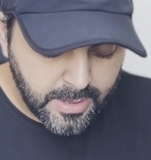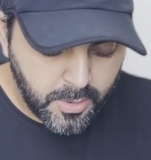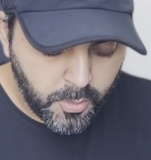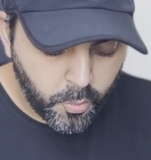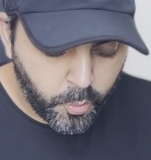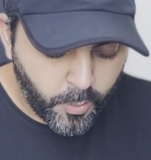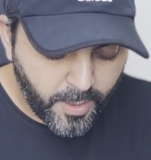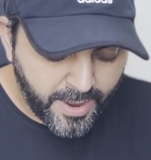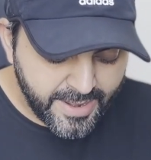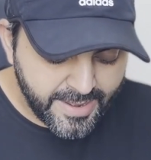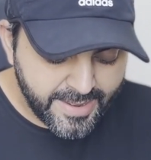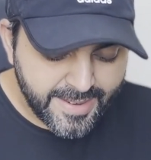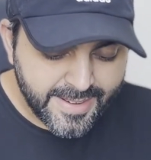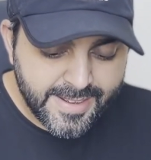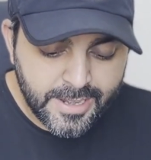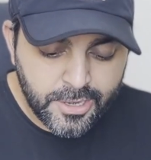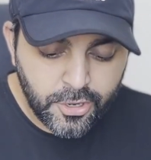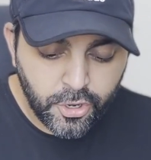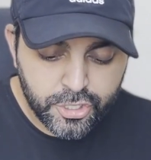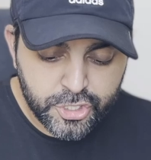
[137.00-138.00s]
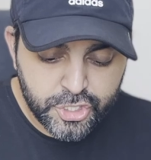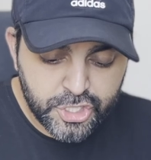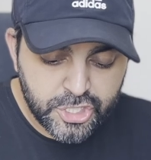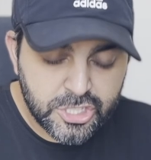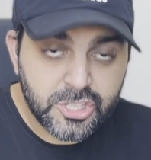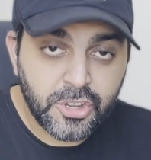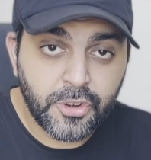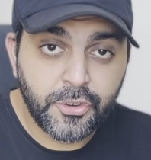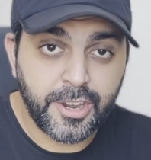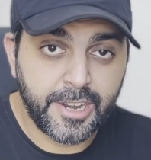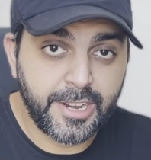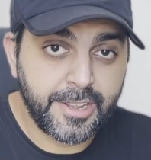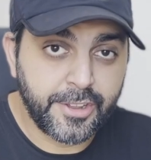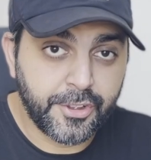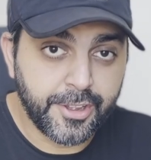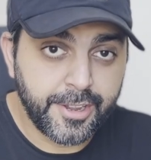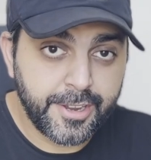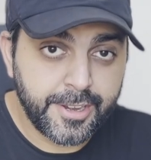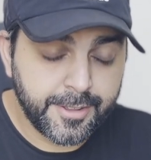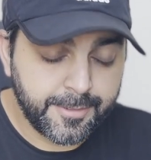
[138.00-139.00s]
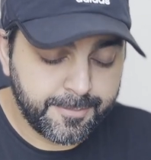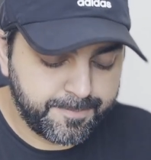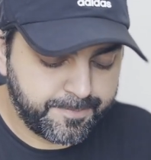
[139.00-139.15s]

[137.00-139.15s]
while it looks really good,